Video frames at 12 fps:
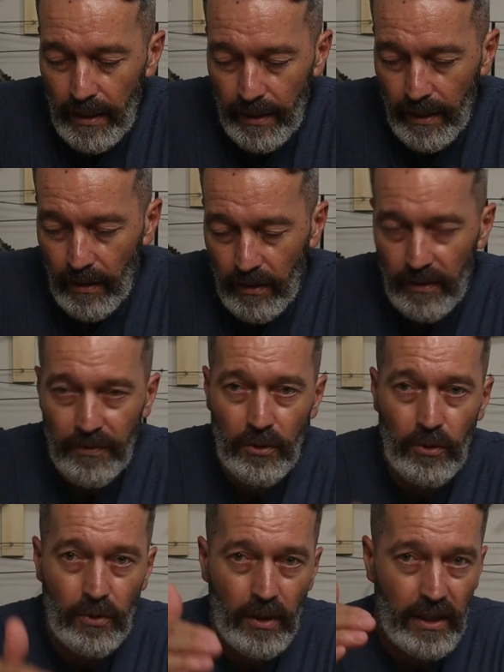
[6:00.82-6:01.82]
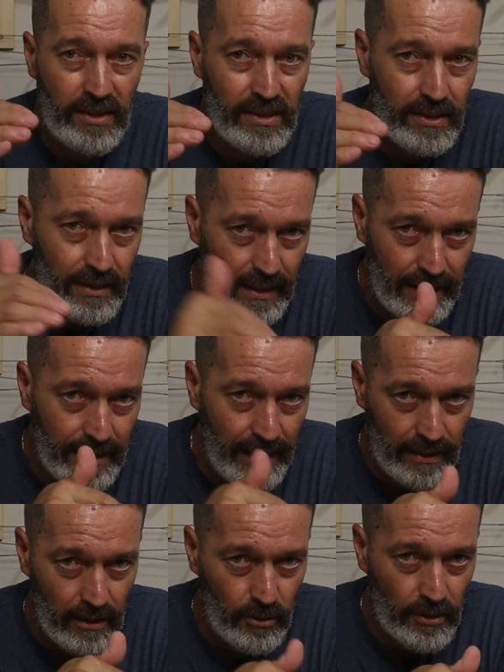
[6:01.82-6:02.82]
Now, if you exceed
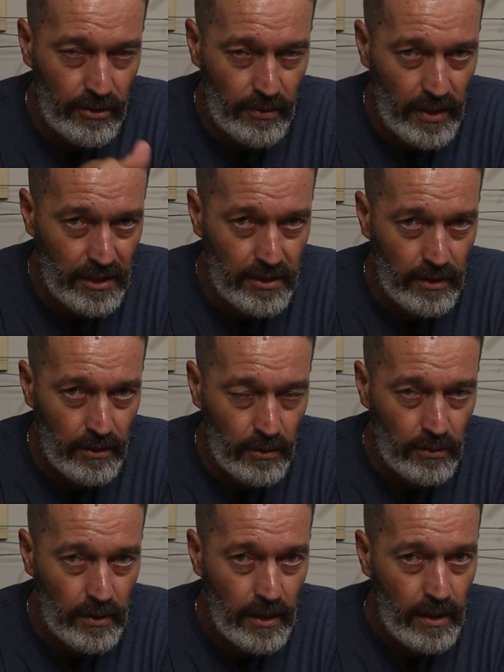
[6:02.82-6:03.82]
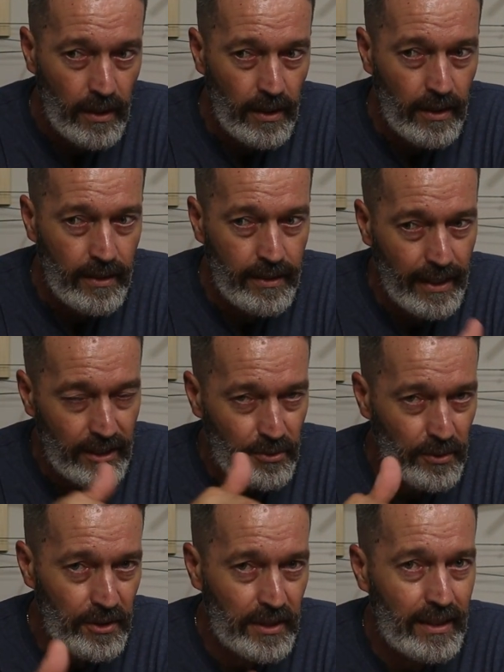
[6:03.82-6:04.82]
that lower threshold, that's
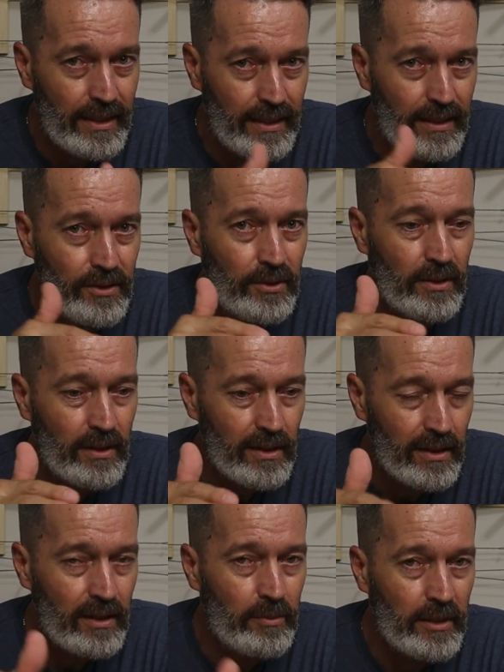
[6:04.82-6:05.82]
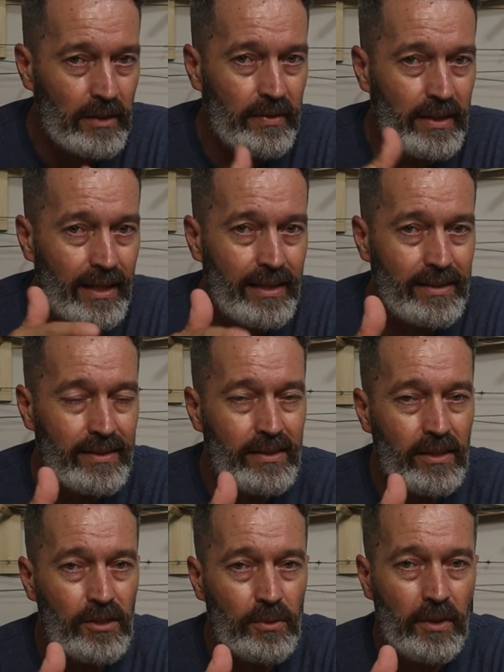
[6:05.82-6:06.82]
where you could get into a little bit of a dicey
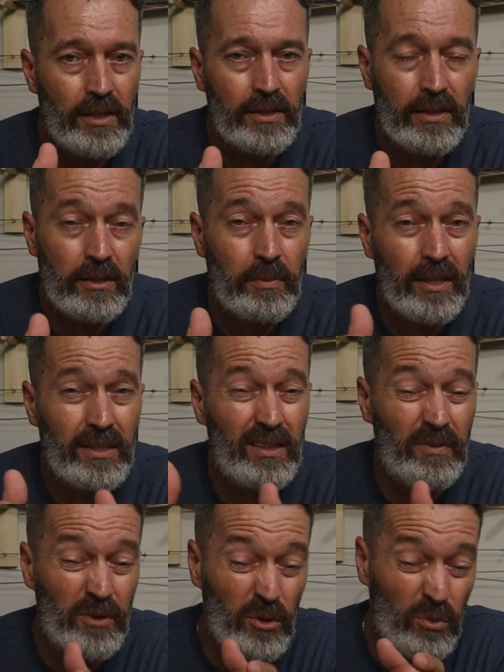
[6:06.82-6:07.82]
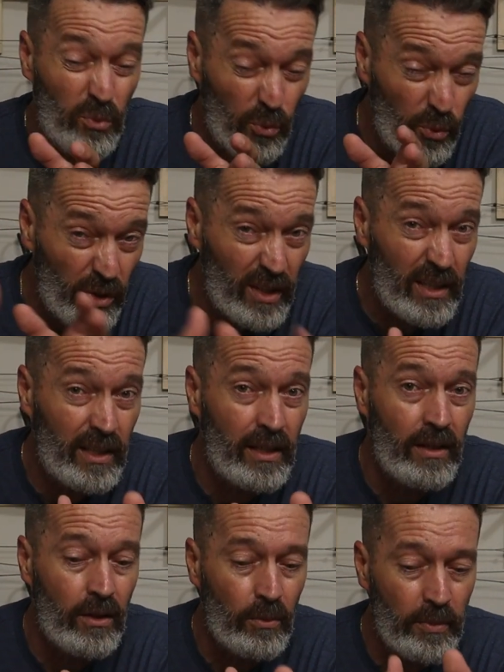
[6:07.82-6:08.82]
situation, especially if you really
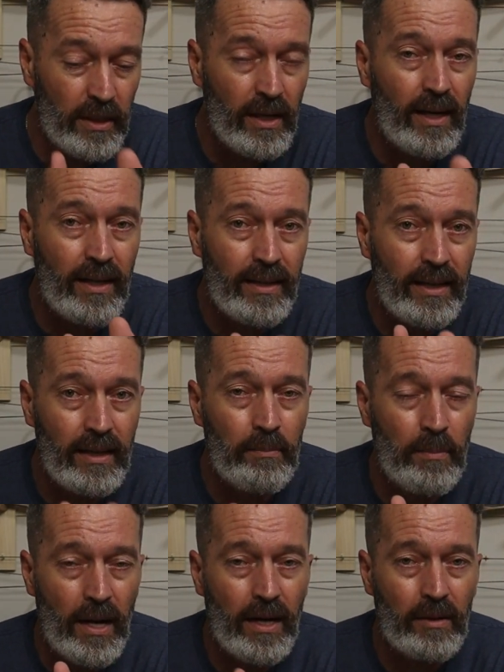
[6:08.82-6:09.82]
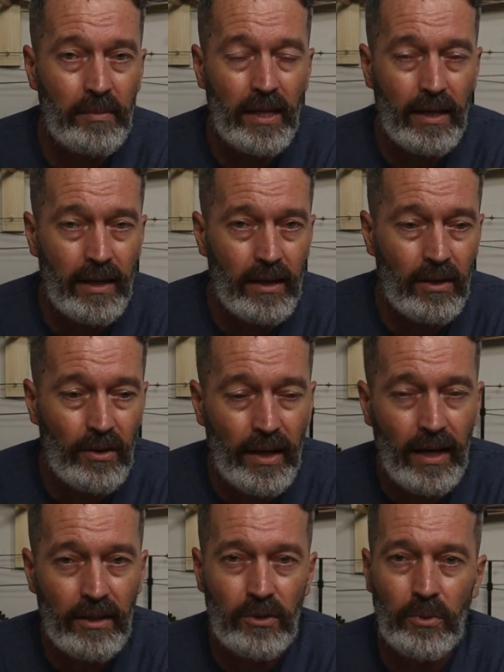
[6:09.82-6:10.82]
go beyond that and bottom that arrow
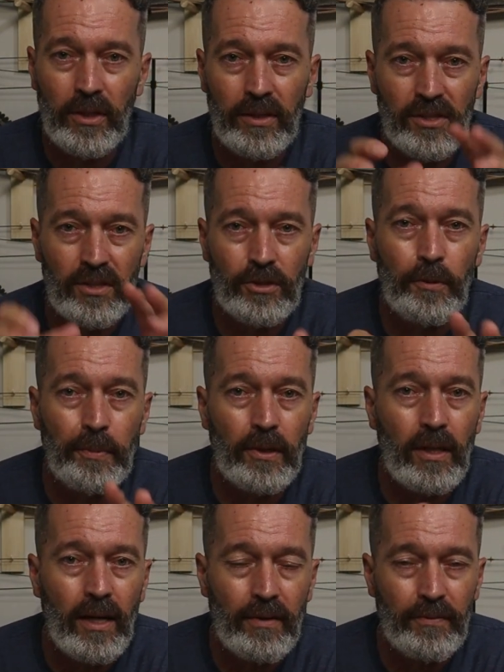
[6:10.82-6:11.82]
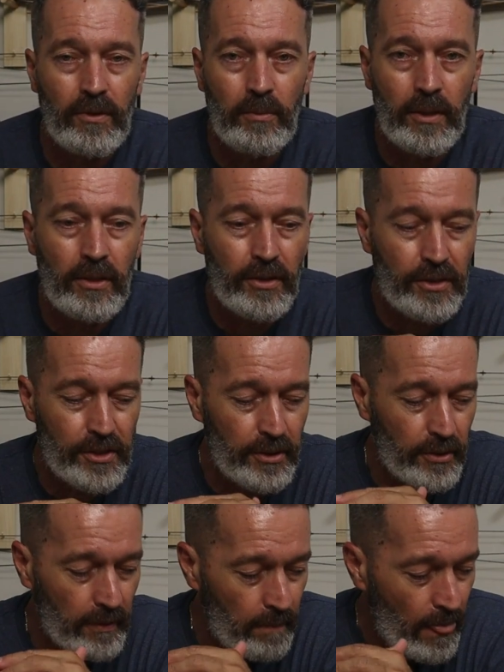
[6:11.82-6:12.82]
out to where it's super light for the bow you're
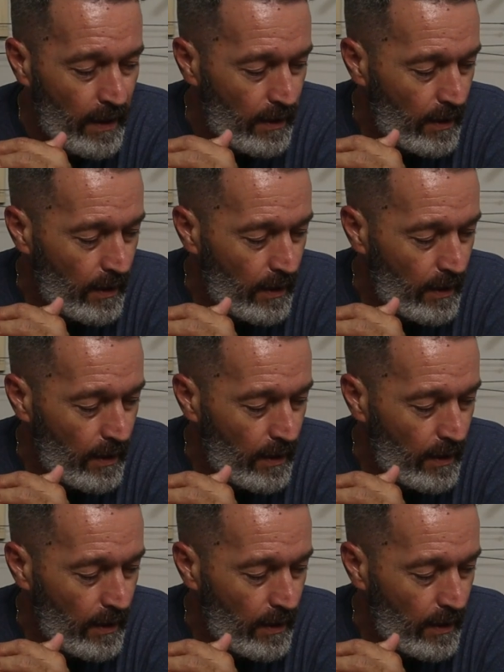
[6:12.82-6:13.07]
shooting,